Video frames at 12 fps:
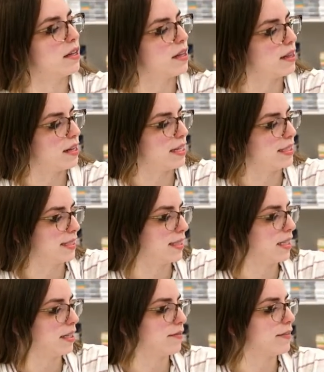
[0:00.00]
Let's
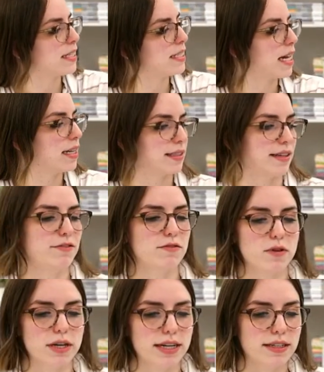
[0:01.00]
see if it does it
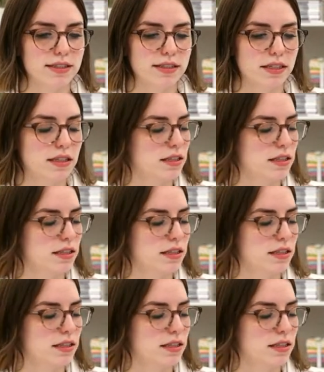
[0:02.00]
for us.